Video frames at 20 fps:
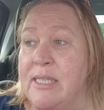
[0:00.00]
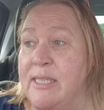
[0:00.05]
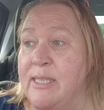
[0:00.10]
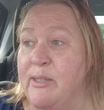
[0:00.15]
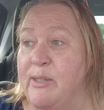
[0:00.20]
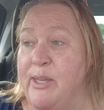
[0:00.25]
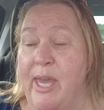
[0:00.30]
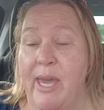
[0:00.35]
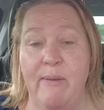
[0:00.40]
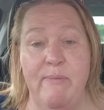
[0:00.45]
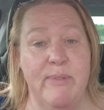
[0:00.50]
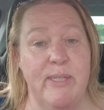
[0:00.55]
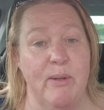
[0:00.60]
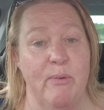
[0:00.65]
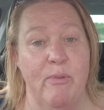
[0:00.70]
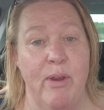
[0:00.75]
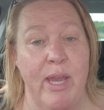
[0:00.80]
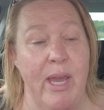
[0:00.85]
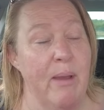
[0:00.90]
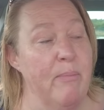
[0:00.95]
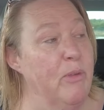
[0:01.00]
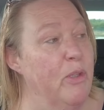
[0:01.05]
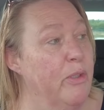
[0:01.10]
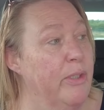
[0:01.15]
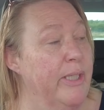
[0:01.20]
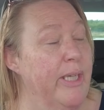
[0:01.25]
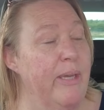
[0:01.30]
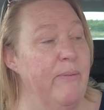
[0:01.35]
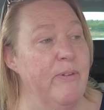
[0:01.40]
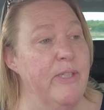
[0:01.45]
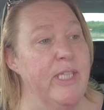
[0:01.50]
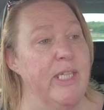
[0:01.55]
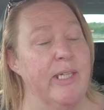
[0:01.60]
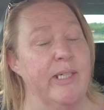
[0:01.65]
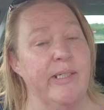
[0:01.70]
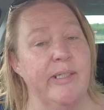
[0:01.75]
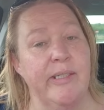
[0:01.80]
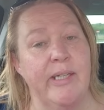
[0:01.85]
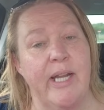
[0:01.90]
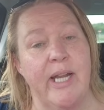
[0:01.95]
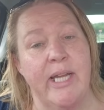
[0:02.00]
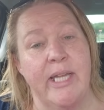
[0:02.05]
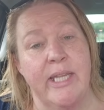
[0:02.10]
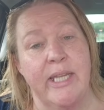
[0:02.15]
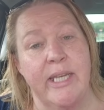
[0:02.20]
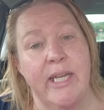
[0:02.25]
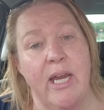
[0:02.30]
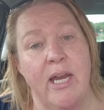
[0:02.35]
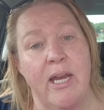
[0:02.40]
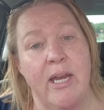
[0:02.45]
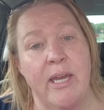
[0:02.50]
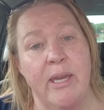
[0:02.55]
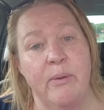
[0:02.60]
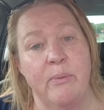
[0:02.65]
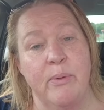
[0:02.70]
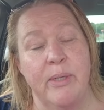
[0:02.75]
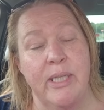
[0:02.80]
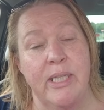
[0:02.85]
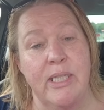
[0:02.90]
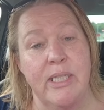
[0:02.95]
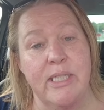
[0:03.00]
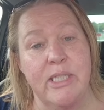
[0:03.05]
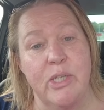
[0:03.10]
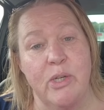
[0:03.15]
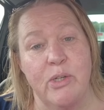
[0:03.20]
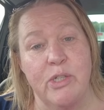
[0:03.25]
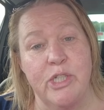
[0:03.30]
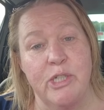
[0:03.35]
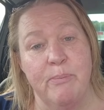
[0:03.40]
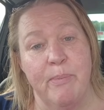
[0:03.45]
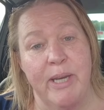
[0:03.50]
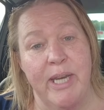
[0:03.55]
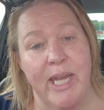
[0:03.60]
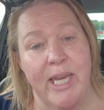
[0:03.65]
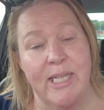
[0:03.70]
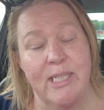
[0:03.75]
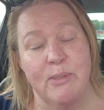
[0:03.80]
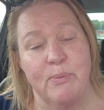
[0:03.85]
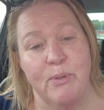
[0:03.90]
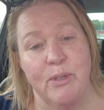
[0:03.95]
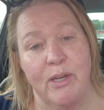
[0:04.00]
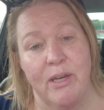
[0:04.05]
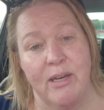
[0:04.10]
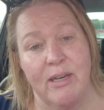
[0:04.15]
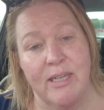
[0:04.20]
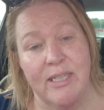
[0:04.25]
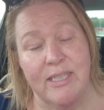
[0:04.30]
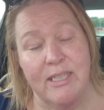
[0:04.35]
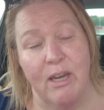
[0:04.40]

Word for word: So yeah, so right, I'm going to leave it there and I will talk to you my next one, guys.